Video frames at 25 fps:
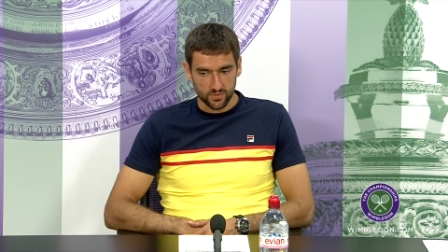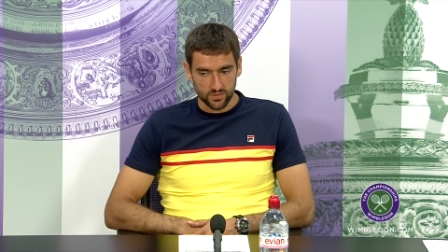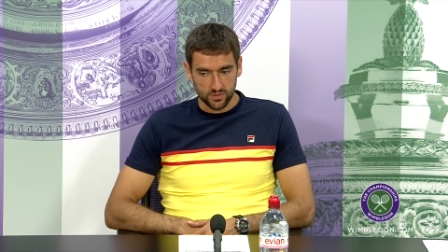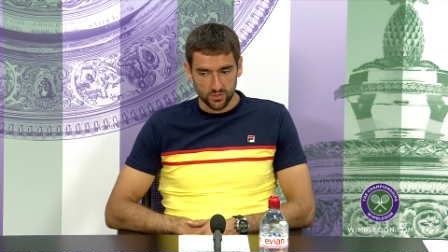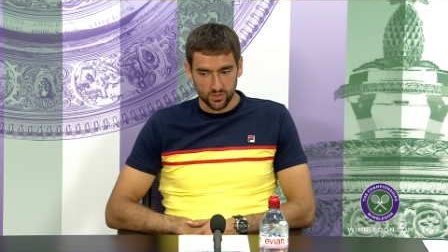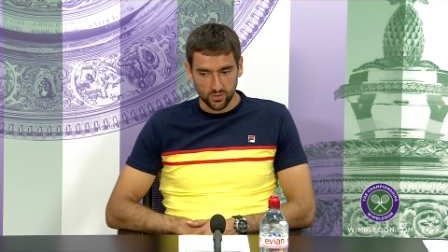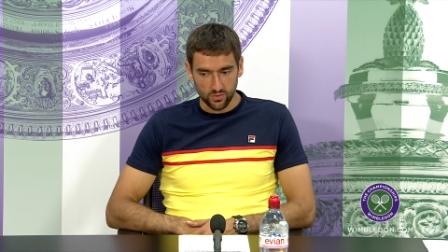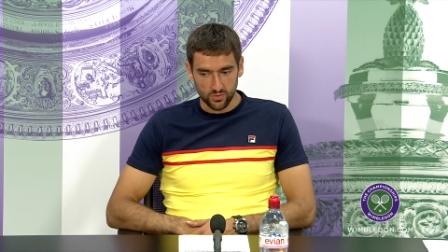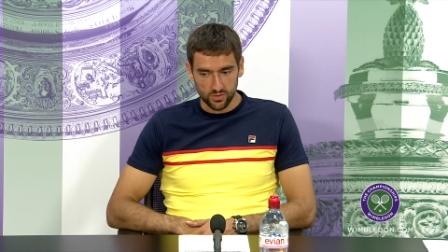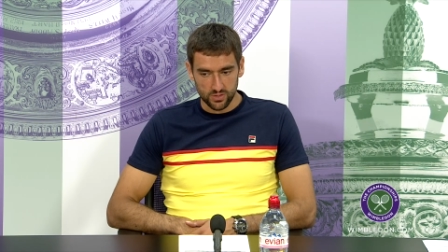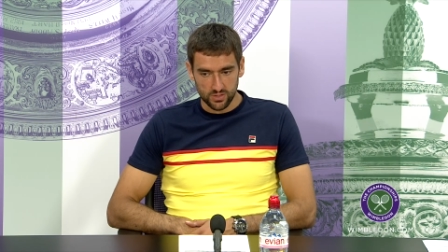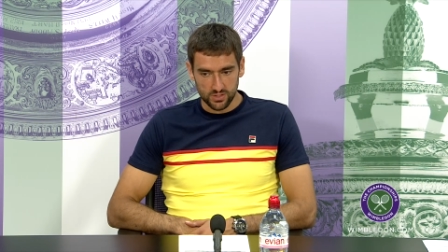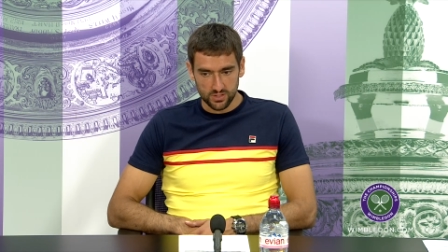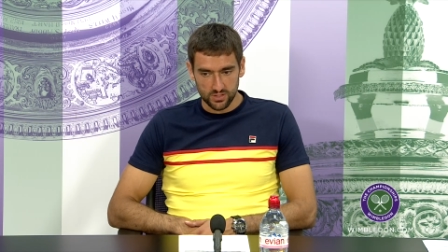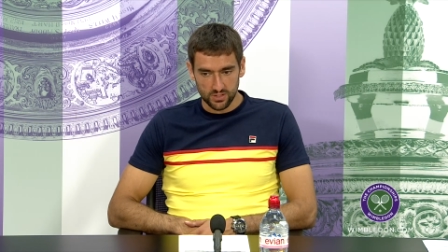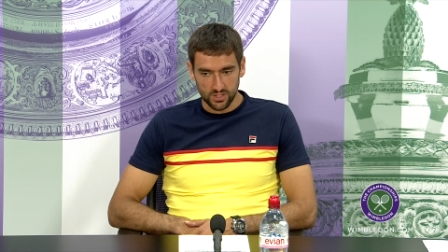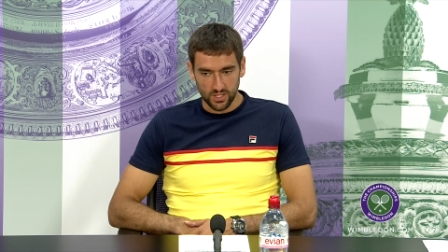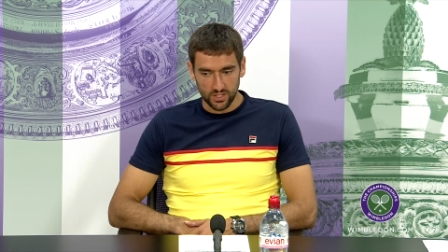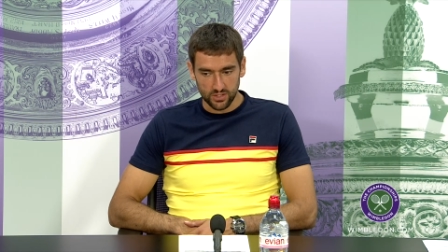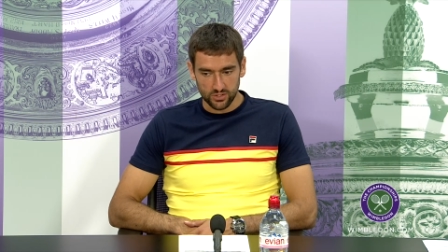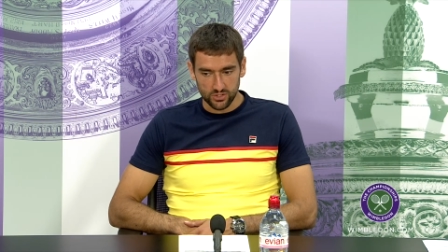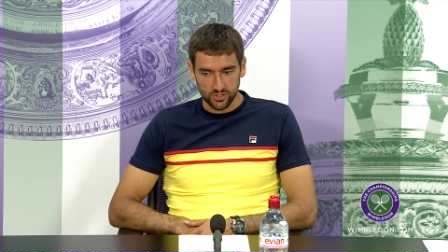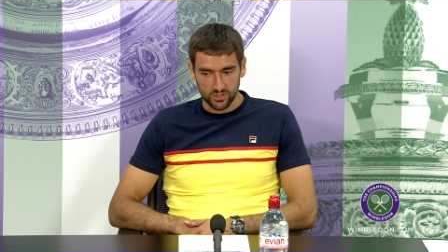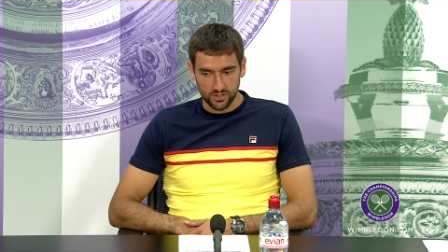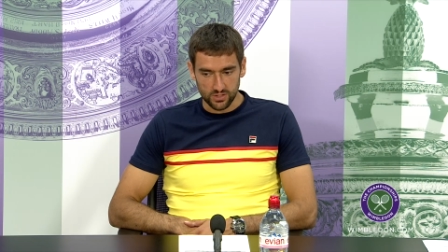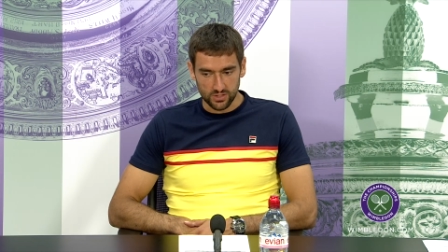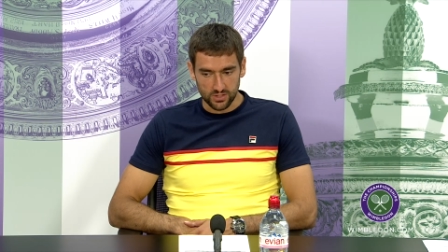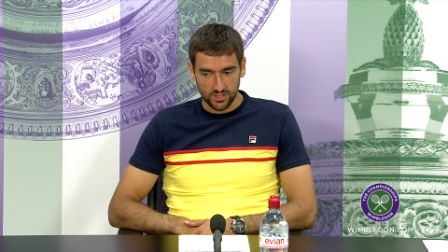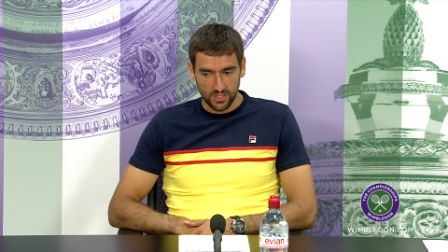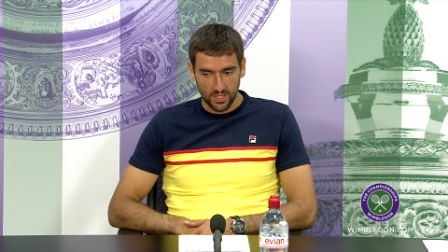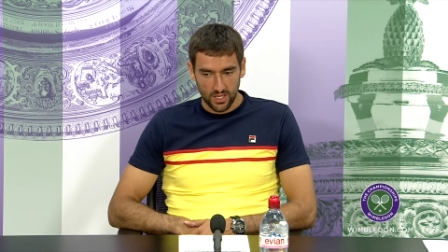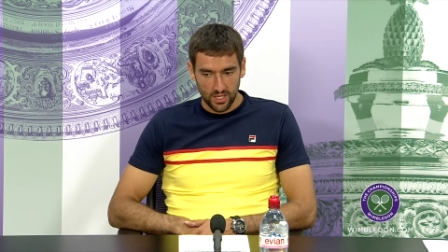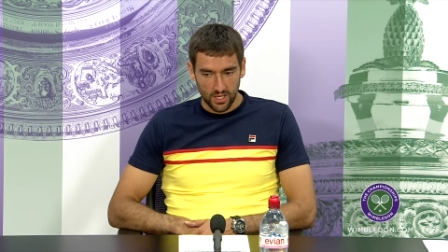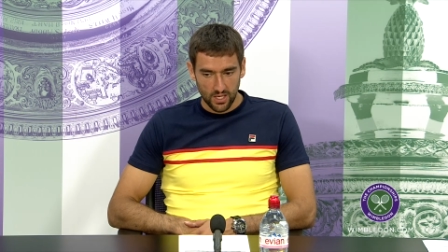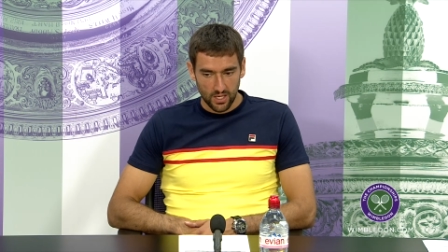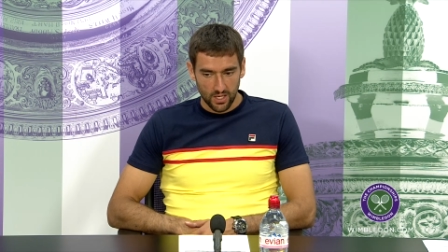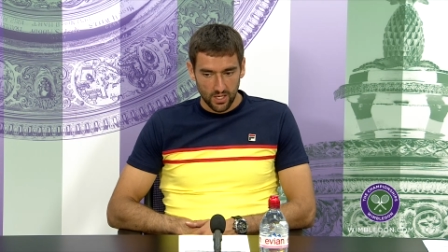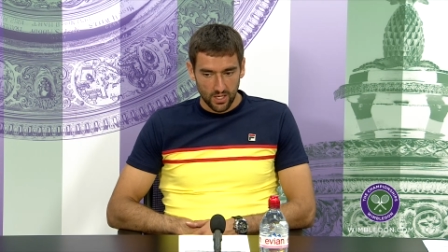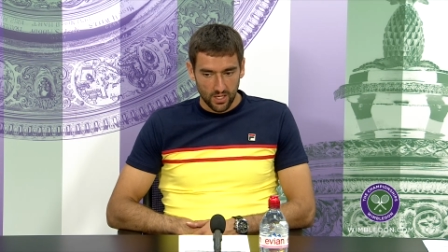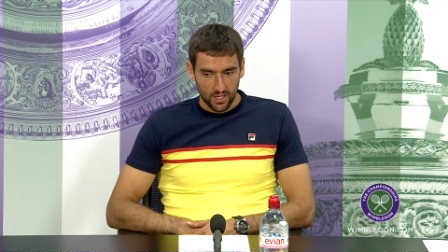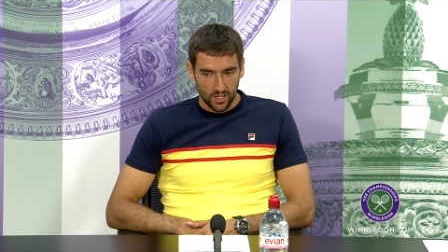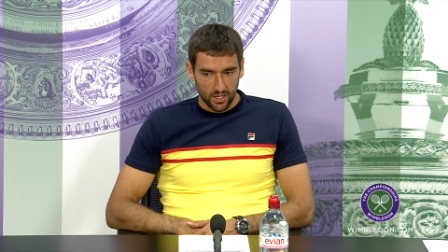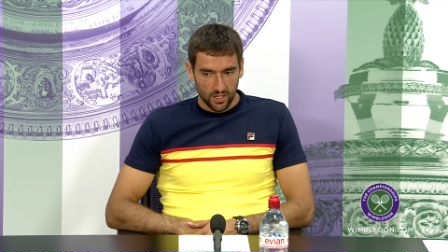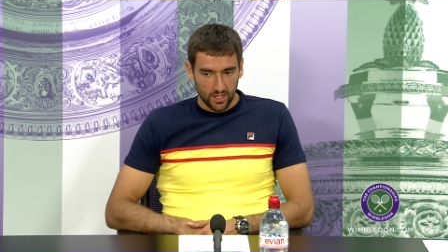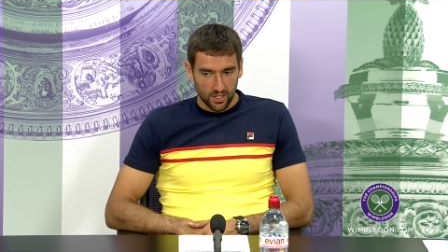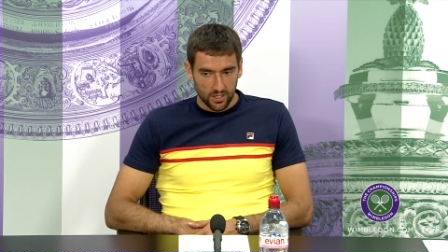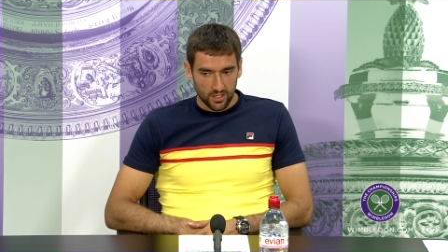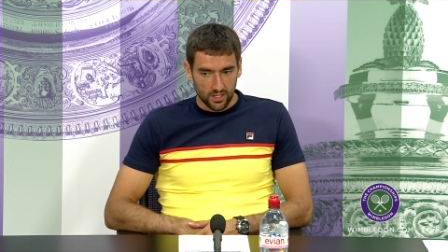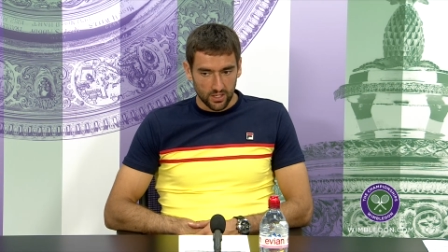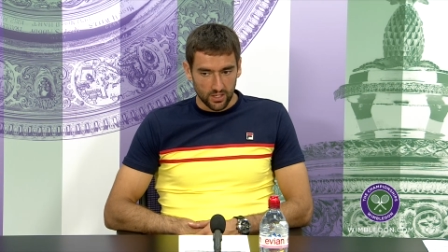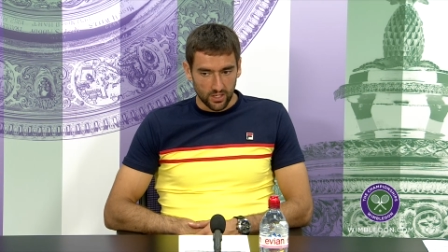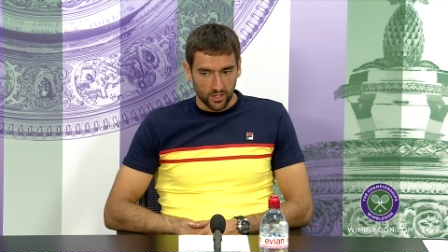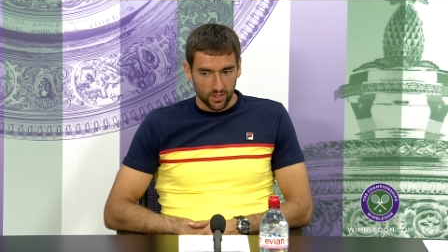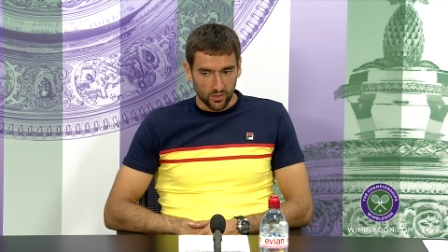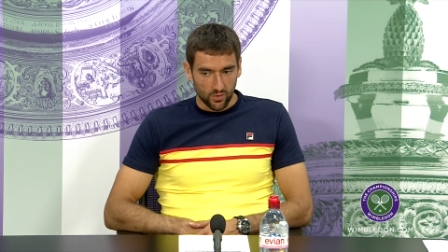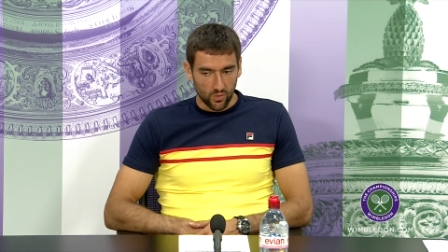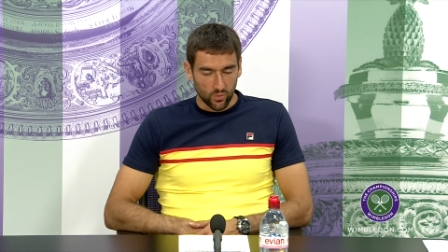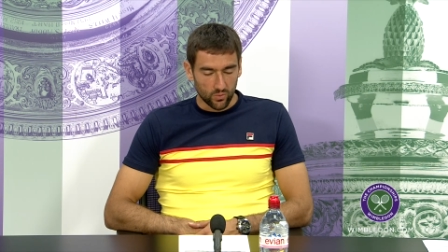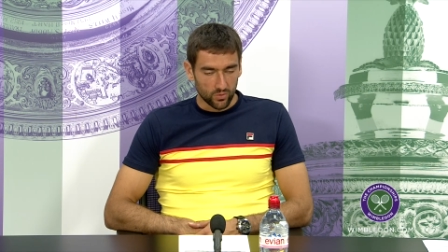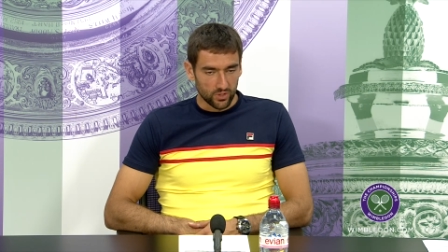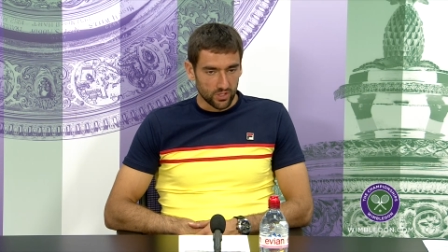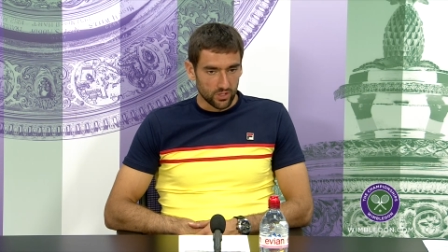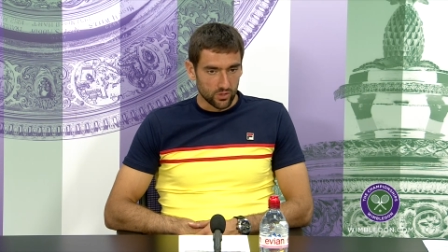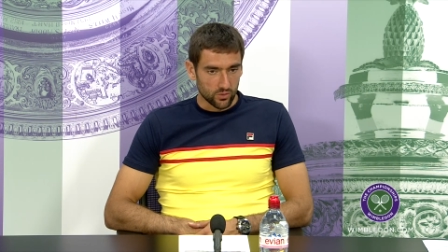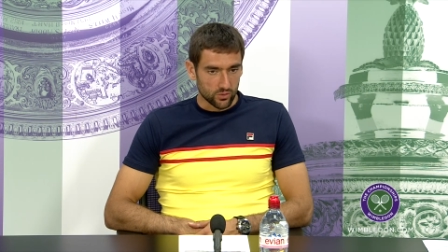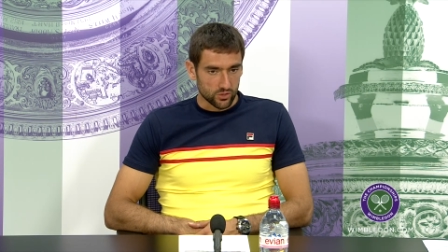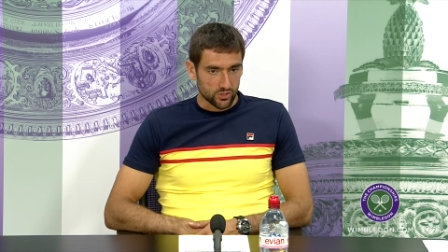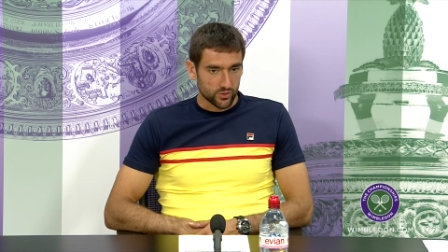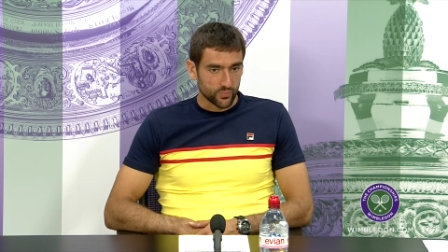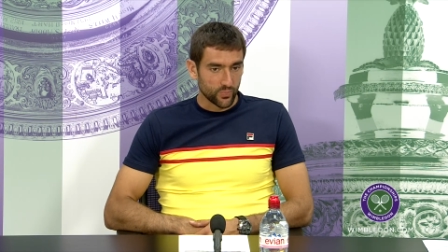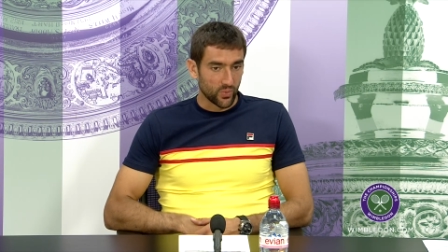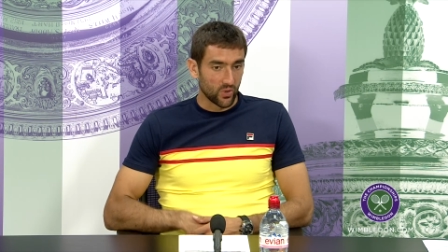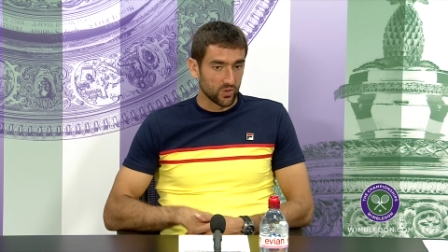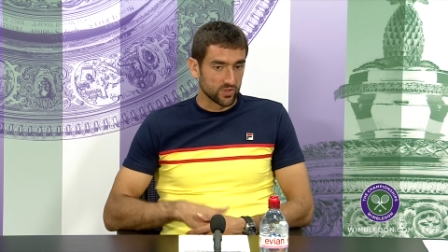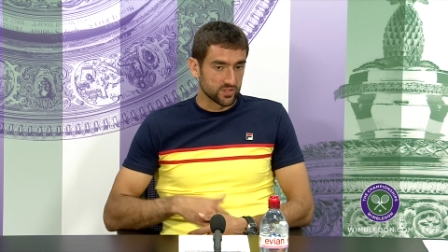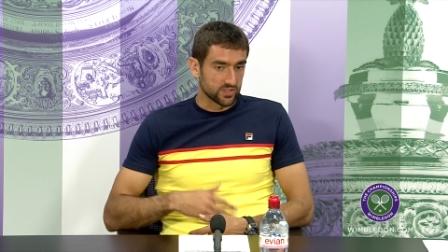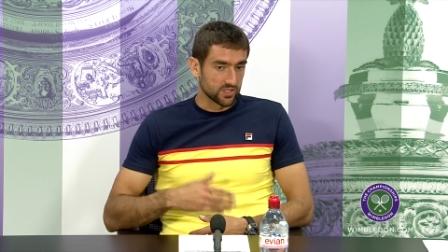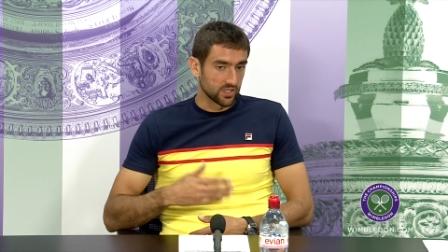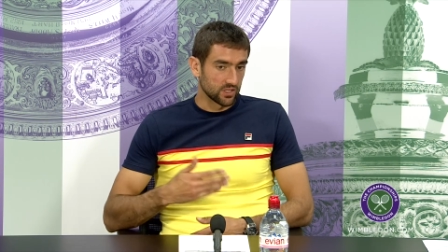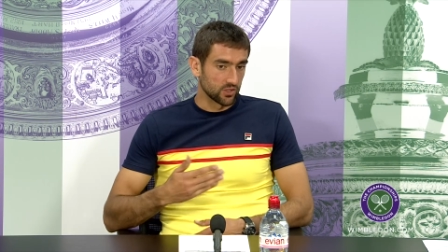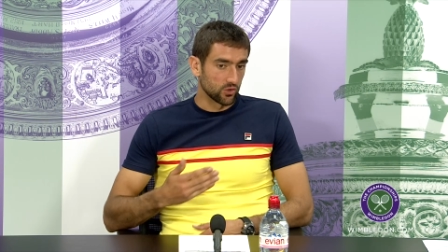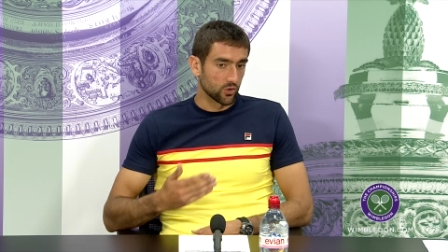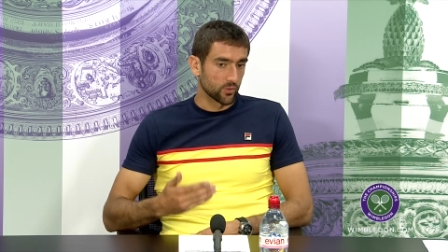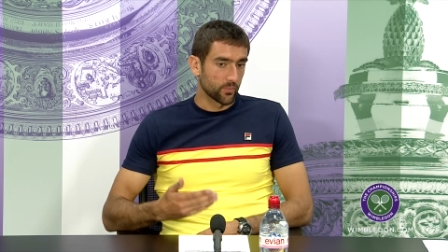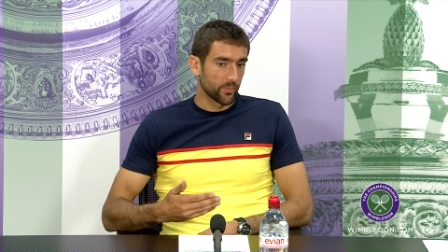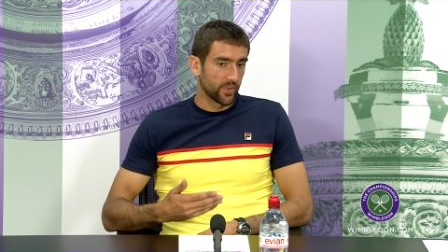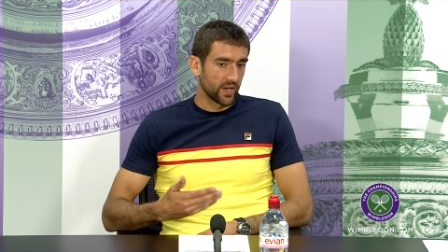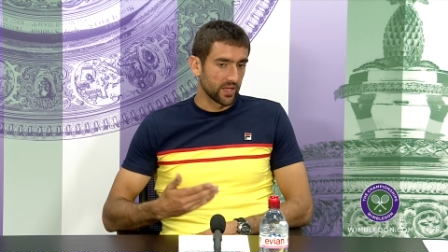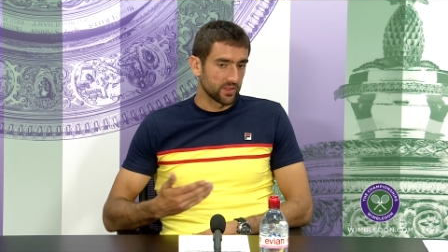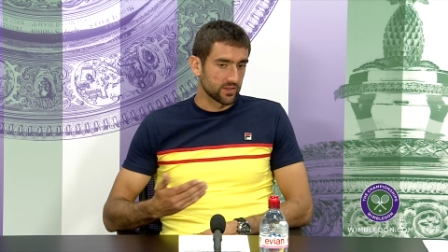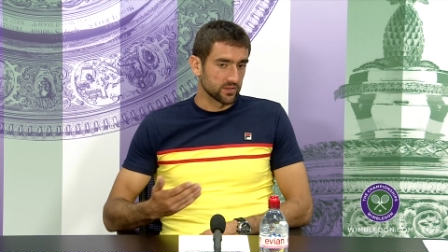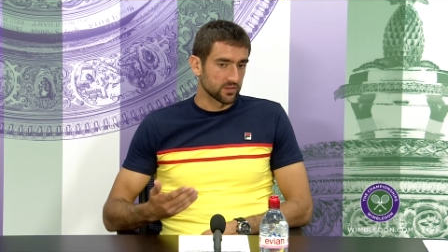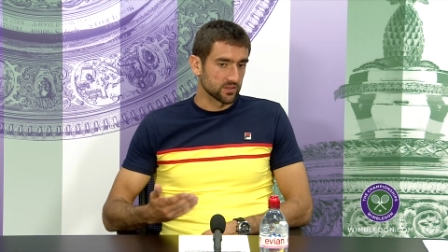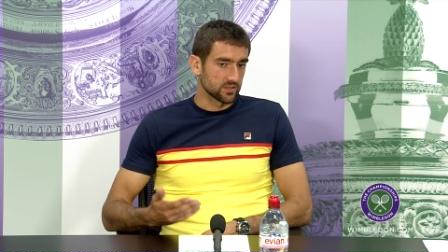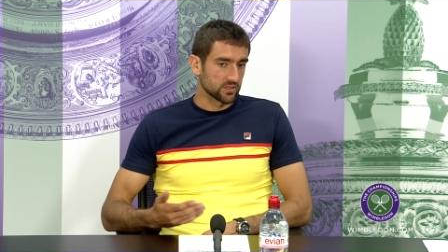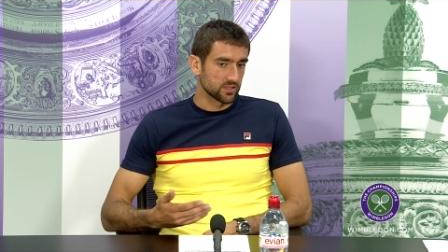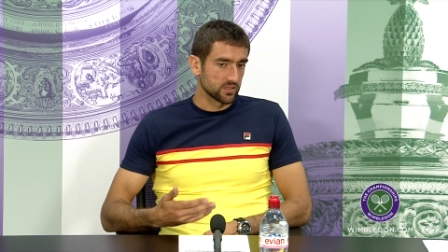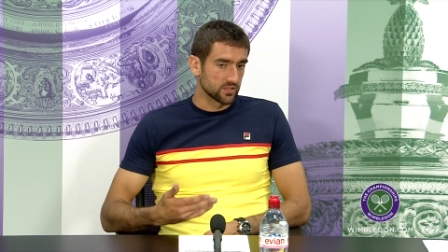So it's not just hitting only your spots and your patterns,